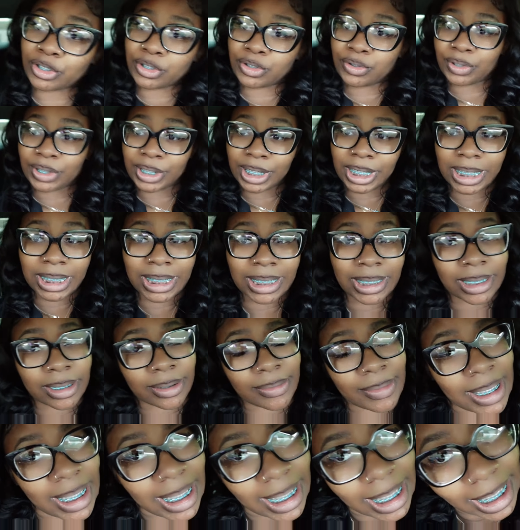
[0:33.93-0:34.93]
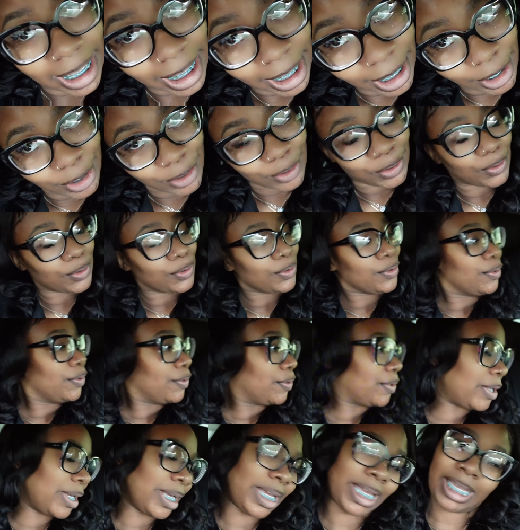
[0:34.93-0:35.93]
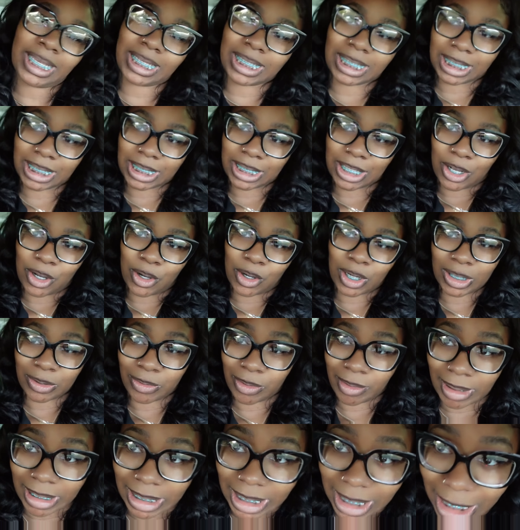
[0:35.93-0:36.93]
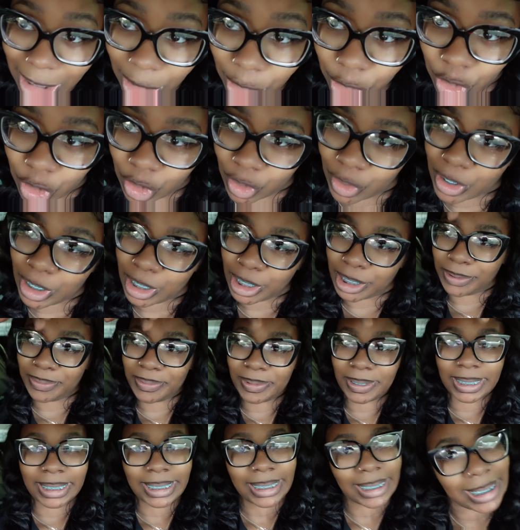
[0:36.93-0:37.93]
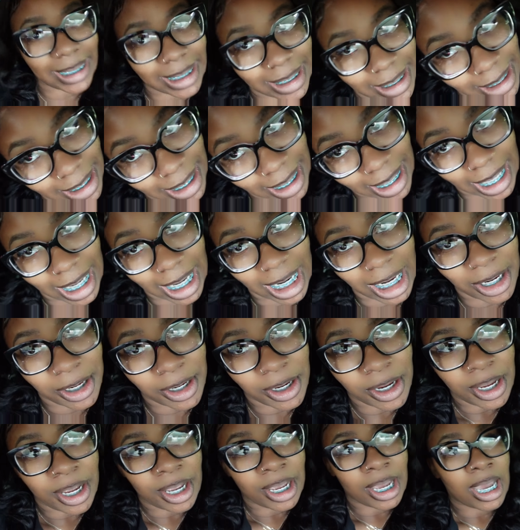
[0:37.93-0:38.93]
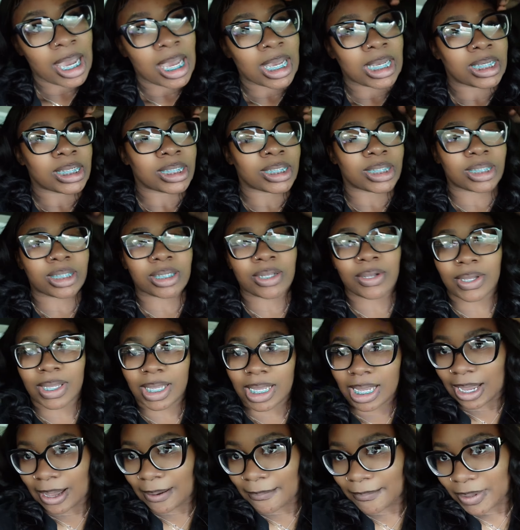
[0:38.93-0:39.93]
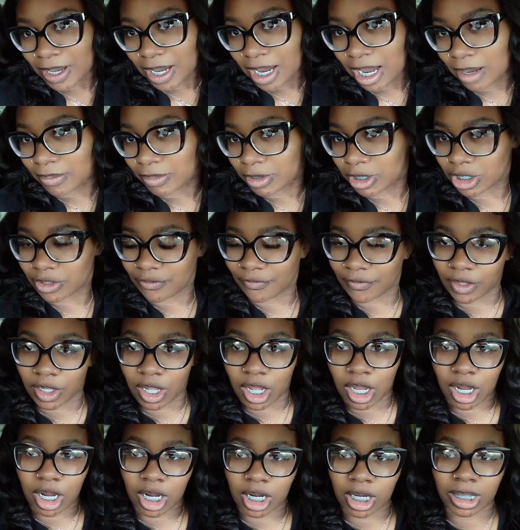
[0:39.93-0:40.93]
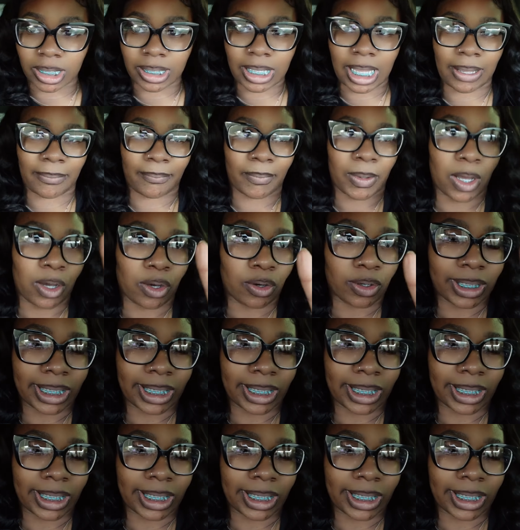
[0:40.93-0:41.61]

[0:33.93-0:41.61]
store getting some liquor. And so, cause we about to get turned up today. So yeah, but I'ma just vlog like my whole